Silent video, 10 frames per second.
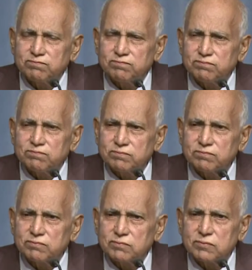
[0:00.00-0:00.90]

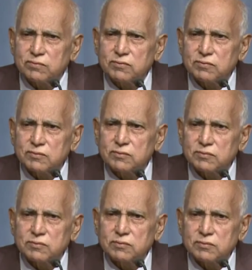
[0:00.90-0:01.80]

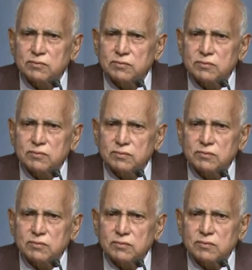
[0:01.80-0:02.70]

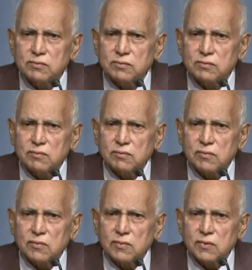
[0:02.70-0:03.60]

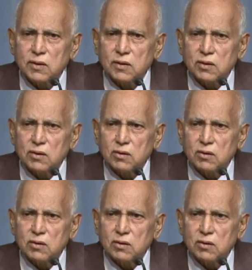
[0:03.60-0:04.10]
(no one is talking)